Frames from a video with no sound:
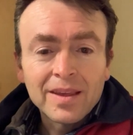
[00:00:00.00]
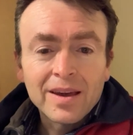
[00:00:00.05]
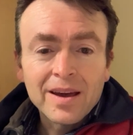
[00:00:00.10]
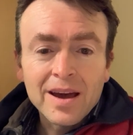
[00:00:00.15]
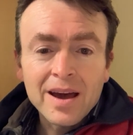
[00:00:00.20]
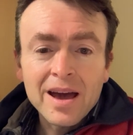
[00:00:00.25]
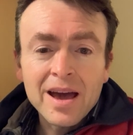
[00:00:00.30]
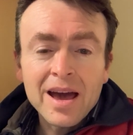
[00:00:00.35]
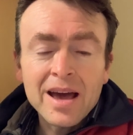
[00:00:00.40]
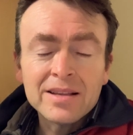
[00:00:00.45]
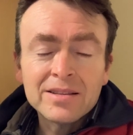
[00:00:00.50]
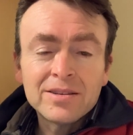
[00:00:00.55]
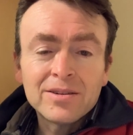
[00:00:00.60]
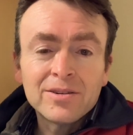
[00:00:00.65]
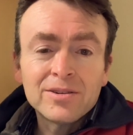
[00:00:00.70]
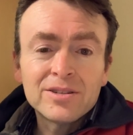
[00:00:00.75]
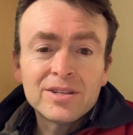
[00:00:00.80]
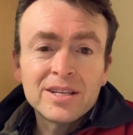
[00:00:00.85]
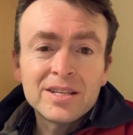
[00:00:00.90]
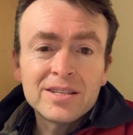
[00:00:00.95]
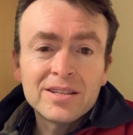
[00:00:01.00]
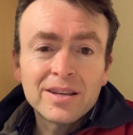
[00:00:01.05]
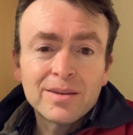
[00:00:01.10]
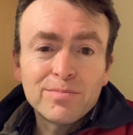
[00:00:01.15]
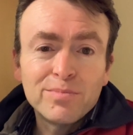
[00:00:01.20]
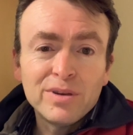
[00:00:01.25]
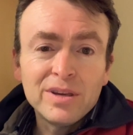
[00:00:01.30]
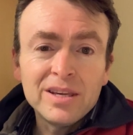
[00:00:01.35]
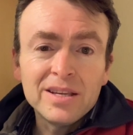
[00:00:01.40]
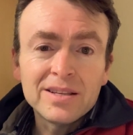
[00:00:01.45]
as an
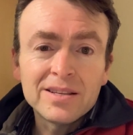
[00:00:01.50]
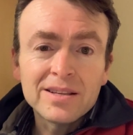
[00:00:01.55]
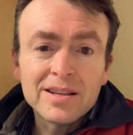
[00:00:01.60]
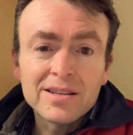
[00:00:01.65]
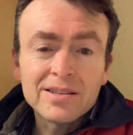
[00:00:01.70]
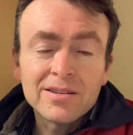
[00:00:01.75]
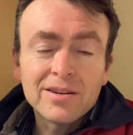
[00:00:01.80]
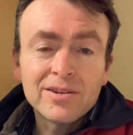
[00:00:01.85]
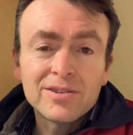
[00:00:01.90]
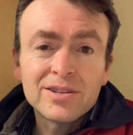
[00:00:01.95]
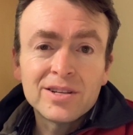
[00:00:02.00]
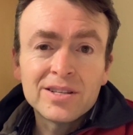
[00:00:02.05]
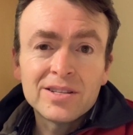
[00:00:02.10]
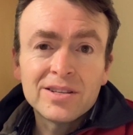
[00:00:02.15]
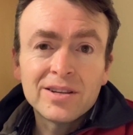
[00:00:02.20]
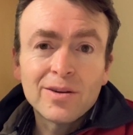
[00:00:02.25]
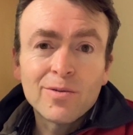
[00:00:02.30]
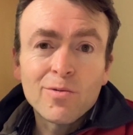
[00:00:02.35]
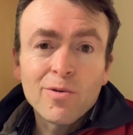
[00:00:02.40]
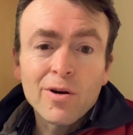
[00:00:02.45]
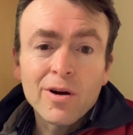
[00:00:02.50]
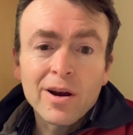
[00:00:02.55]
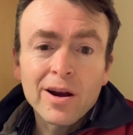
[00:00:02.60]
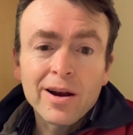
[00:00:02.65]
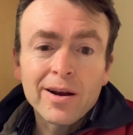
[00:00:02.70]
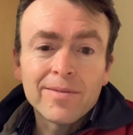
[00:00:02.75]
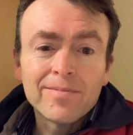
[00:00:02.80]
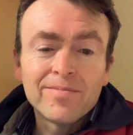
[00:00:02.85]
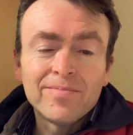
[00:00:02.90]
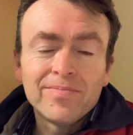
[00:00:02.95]
artistic piece, as an artistic
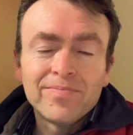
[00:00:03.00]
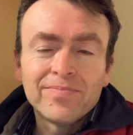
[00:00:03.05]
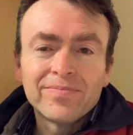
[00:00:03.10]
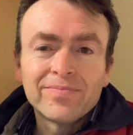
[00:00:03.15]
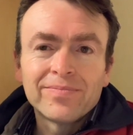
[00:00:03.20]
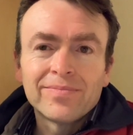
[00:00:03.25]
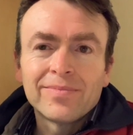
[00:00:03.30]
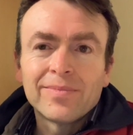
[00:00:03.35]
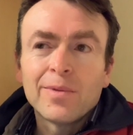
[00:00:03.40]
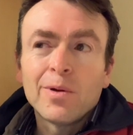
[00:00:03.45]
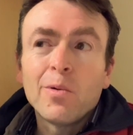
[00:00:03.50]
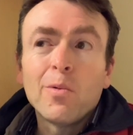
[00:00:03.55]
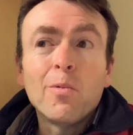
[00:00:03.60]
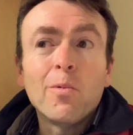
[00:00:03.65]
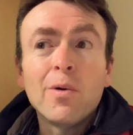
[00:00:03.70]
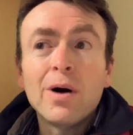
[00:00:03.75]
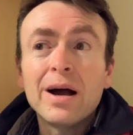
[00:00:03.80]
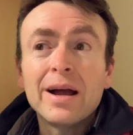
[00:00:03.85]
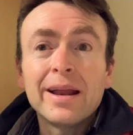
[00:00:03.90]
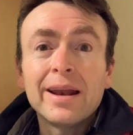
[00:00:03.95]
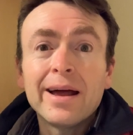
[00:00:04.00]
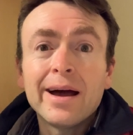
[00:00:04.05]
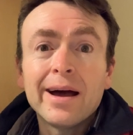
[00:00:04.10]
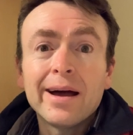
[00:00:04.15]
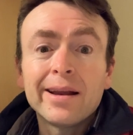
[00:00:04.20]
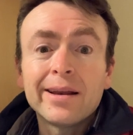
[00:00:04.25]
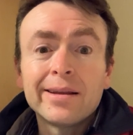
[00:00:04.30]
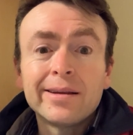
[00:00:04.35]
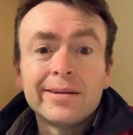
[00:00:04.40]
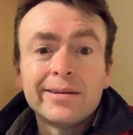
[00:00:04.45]
work. Why
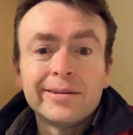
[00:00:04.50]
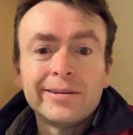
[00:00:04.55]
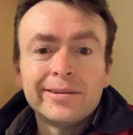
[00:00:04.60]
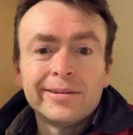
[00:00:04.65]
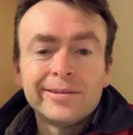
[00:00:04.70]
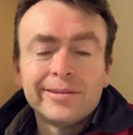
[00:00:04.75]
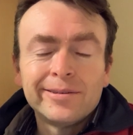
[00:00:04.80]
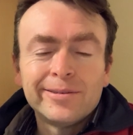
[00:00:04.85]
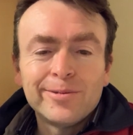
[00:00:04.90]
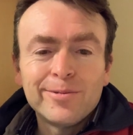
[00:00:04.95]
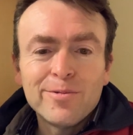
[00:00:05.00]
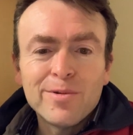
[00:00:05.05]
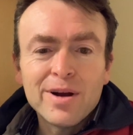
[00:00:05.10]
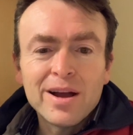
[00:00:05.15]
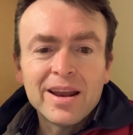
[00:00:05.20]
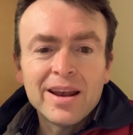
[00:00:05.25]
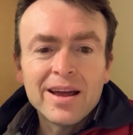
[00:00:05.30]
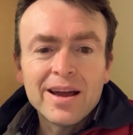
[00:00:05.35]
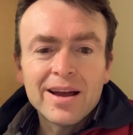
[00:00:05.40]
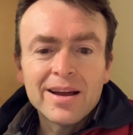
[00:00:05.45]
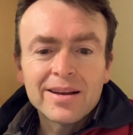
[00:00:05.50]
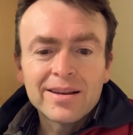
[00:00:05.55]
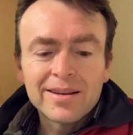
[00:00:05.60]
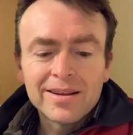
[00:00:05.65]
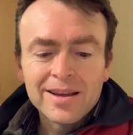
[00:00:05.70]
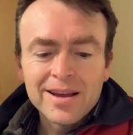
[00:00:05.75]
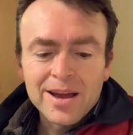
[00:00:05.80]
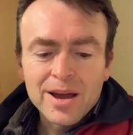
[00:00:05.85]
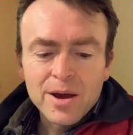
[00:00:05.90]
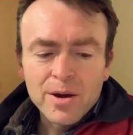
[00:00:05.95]
not? Why not?
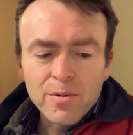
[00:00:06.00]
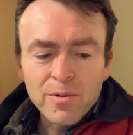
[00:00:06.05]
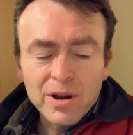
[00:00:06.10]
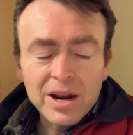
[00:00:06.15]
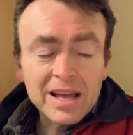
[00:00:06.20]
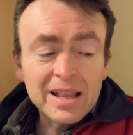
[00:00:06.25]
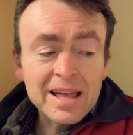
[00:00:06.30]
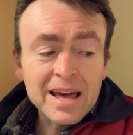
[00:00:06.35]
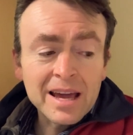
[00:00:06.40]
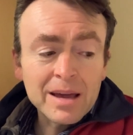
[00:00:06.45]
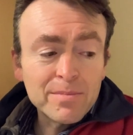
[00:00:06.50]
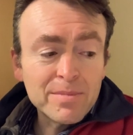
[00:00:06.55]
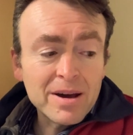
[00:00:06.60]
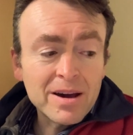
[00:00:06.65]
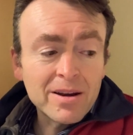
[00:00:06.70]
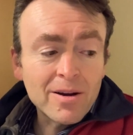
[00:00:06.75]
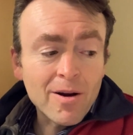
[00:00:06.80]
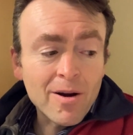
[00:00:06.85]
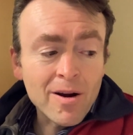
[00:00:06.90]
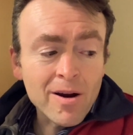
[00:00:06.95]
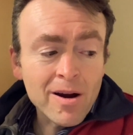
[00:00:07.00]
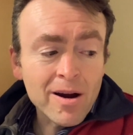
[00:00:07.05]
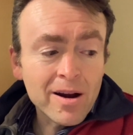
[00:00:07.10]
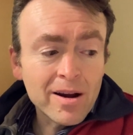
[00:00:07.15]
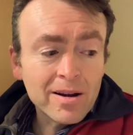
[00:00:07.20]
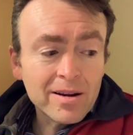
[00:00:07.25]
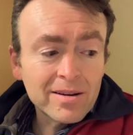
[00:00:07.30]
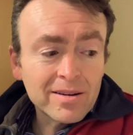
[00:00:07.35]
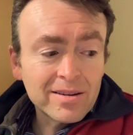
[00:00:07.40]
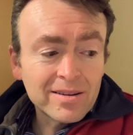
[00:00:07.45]
What I like about
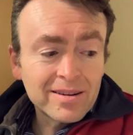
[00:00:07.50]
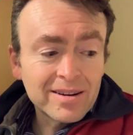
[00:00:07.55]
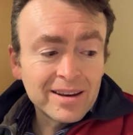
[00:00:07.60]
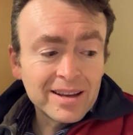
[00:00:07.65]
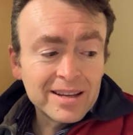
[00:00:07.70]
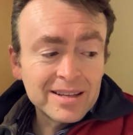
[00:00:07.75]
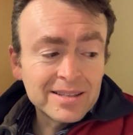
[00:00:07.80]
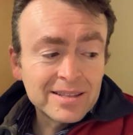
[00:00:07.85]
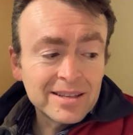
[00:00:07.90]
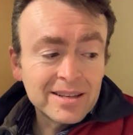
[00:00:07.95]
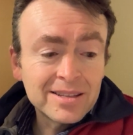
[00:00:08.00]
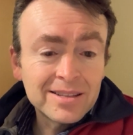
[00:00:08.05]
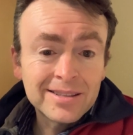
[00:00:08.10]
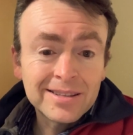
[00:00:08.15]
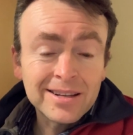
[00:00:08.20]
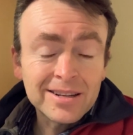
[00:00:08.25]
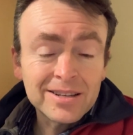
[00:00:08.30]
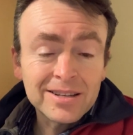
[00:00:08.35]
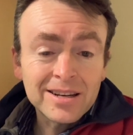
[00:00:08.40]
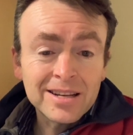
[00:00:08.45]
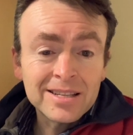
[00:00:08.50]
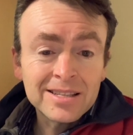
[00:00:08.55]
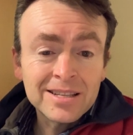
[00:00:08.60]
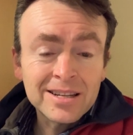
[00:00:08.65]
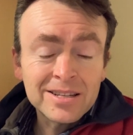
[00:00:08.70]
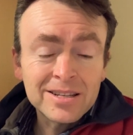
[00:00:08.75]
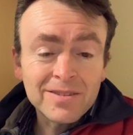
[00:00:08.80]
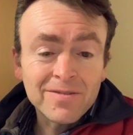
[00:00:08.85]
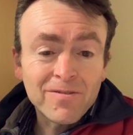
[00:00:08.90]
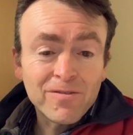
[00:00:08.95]
art is that it's
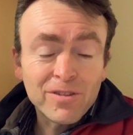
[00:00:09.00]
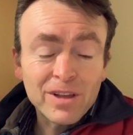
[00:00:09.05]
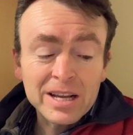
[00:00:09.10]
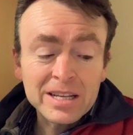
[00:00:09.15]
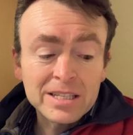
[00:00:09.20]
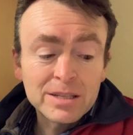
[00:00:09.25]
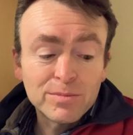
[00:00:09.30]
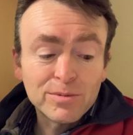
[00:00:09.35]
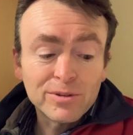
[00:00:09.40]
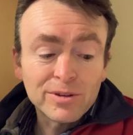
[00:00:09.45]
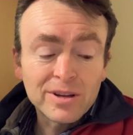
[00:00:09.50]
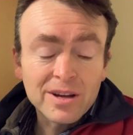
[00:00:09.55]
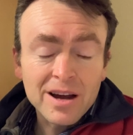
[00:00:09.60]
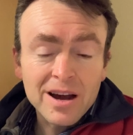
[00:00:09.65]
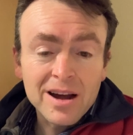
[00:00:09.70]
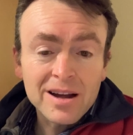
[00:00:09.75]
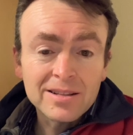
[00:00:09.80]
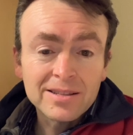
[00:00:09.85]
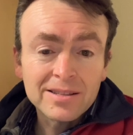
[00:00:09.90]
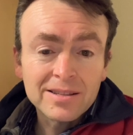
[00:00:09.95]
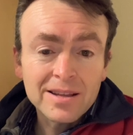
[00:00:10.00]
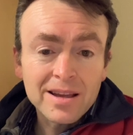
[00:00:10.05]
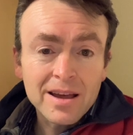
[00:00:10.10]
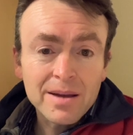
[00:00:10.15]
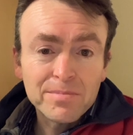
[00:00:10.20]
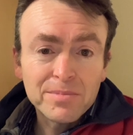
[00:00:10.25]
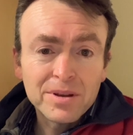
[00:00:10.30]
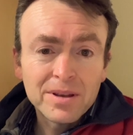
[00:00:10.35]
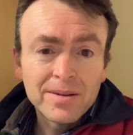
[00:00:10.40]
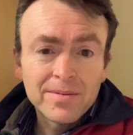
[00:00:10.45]
such a flexible
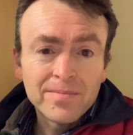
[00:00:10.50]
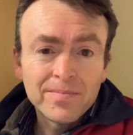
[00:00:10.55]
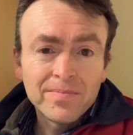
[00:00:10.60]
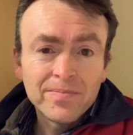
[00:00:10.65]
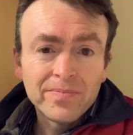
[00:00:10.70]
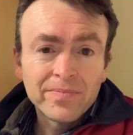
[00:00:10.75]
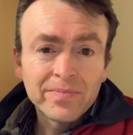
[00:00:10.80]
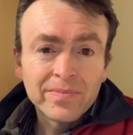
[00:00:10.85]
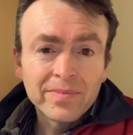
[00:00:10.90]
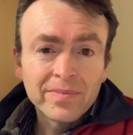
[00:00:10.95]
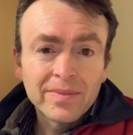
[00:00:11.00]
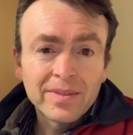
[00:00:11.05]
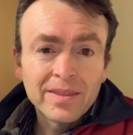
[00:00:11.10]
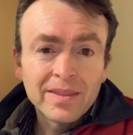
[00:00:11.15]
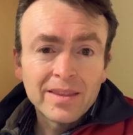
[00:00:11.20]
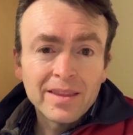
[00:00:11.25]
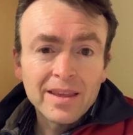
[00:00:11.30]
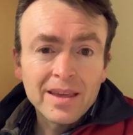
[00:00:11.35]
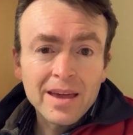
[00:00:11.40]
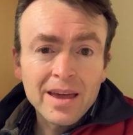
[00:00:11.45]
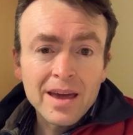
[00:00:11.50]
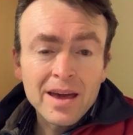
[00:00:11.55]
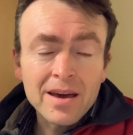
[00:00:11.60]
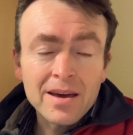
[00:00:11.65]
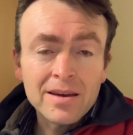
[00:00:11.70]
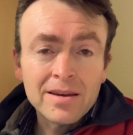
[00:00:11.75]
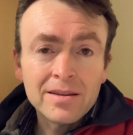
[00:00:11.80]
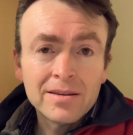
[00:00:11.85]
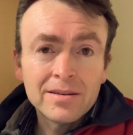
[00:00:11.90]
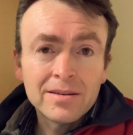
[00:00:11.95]
concept.
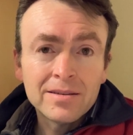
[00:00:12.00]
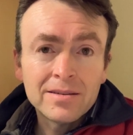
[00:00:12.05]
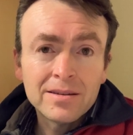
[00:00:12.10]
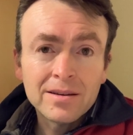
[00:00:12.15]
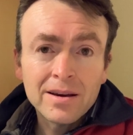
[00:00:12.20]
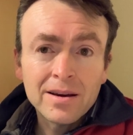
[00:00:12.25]
And